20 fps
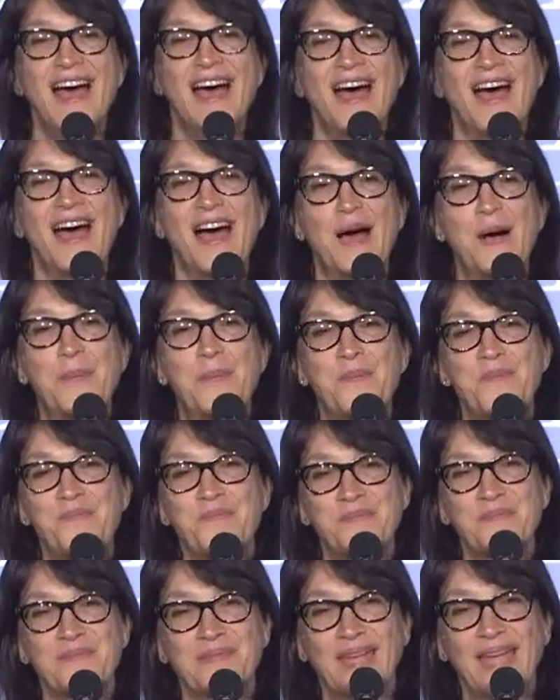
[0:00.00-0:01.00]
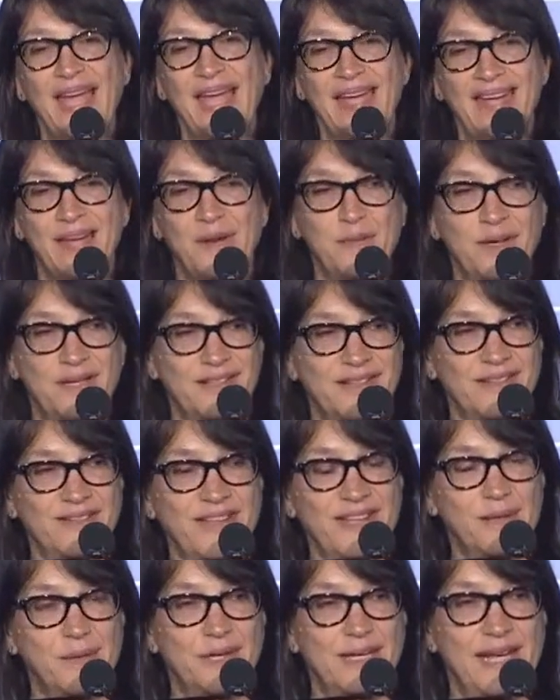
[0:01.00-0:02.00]
um, and I wondered if
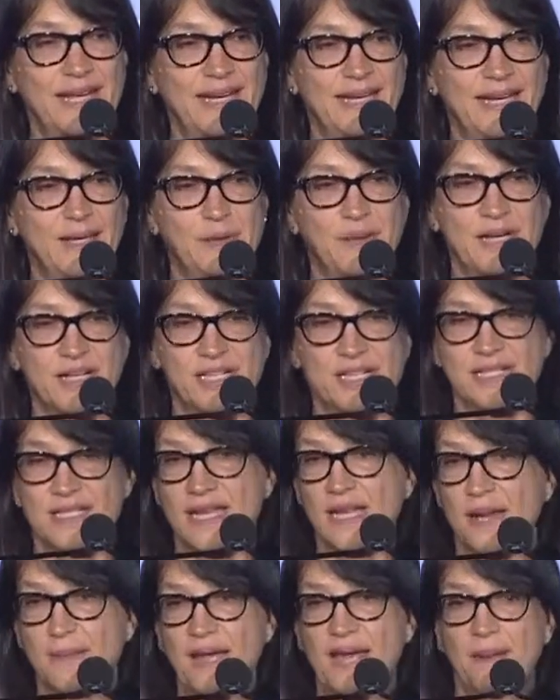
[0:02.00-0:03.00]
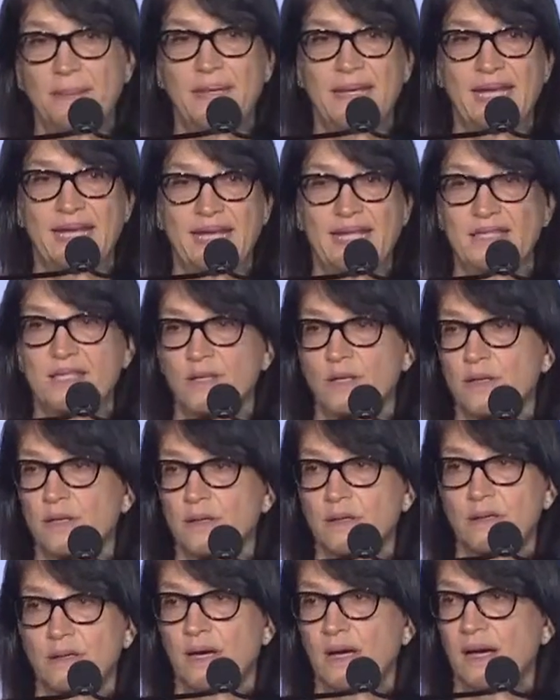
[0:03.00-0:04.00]
anyone had any questions, and I'm happy to answer,
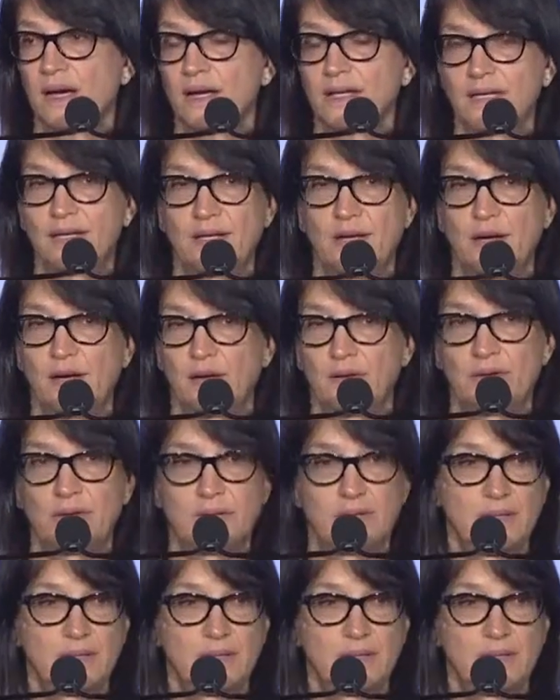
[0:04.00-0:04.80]
uh, you know,